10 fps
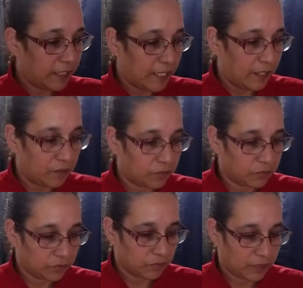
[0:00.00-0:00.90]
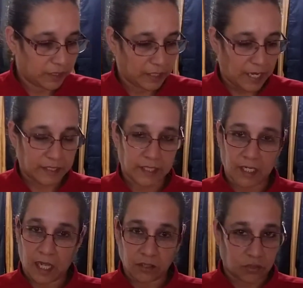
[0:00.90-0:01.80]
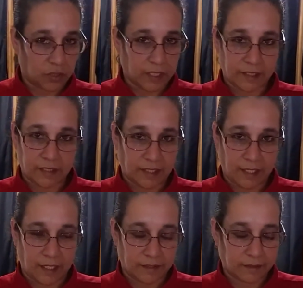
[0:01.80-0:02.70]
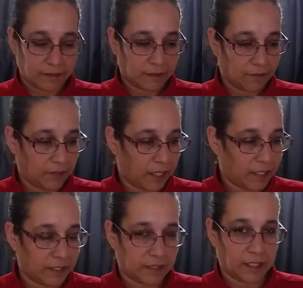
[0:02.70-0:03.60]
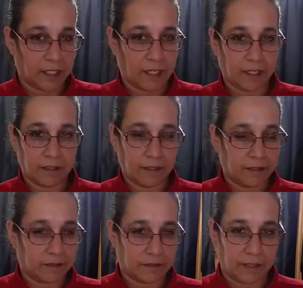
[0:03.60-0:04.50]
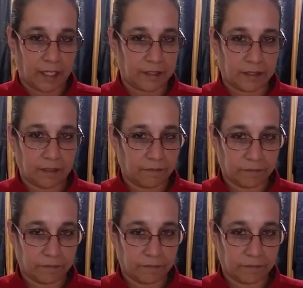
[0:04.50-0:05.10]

Now, I did a lot of shortcuts today, guys. Okay, it's Sunday, it's lazy,